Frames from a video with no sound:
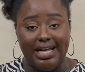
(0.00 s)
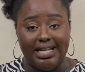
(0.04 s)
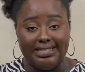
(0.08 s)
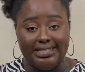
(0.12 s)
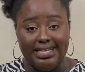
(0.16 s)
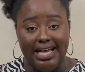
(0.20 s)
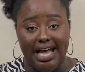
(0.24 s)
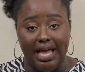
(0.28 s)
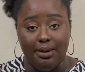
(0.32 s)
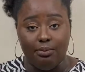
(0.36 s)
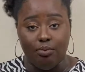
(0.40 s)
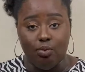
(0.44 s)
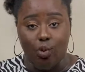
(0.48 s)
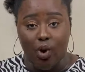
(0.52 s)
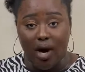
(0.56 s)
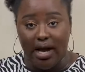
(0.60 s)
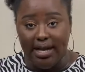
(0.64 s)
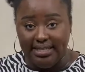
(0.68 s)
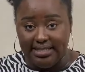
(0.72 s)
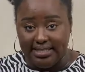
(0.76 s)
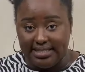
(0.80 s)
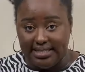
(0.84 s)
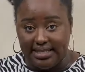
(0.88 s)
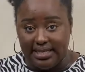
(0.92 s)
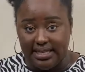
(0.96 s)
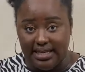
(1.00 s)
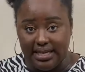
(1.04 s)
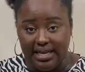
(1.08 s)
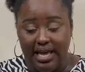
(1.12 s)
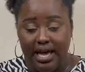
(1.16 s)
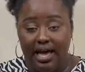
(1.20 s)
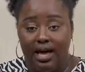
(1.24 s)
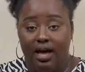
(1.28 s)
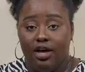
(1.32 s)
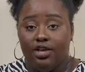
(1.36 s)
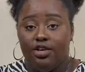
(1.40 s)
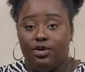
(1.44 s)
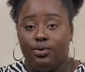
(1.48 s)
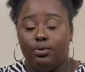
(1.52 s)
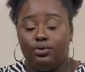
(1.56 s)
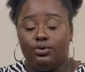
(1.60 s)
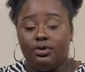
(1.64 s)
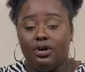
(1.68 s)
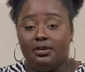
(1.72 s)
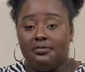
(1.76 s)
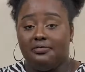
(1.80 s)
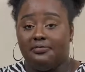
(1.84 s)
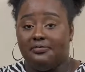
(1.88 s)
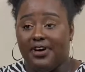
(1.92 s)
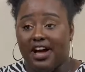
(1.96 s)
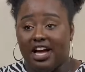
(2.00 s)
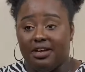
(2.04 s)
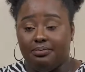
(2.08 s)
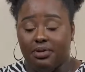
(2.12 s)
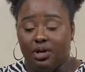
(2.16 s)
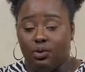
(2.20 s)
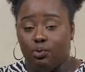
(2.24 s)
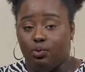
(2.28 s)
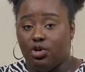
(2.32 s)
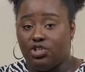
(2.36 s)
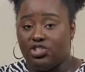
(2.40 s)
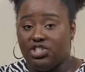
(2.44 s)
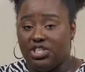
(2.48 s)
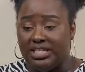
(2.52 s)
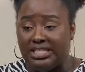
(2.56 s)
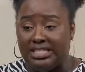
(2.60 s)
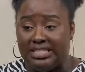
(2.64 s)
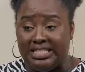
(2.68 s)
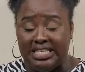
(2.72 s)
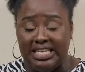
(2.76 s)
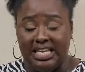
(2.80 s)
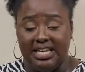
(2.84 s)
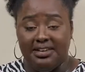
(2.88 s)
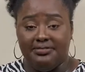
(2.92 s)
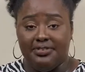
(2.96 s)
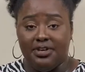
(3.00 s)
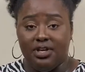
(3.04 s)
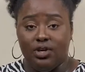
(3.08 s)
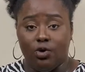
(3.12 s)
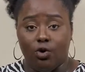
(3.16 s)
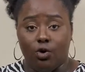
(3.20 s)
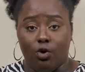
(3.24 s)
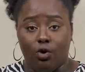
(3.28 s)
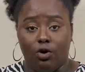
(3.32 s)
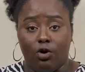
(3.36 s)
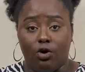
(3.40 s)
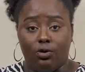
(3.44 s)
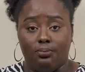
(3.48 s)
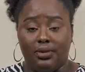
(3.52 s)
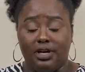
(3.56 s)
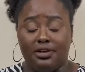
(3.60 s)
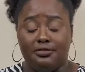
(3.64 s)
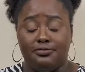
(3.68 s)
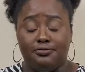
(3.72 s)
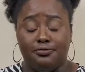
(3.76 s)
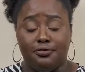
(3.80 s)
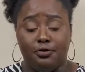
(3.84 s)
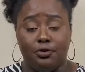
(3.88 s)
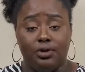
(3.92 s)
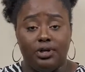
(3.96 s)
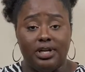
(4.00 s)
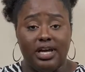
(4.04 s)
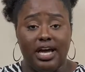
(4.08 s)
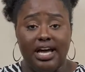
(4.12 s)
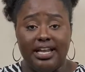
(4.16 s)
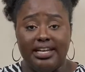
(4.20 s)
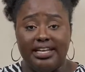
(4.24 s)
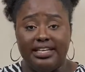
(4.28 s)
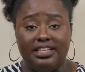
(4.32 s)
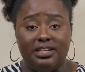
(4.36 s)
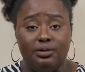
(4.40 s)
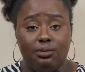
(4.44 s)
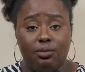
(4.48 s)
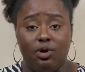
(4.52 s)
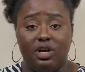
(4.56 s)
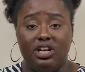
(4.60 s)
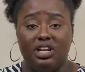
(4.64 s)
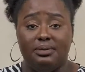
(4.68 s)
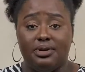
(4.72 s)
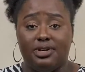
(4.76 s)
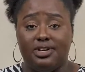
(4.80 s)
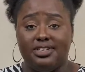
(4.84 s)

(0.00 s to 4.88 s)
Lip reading: that time wisely. You will not find me watching TV or on my phone early in the morning,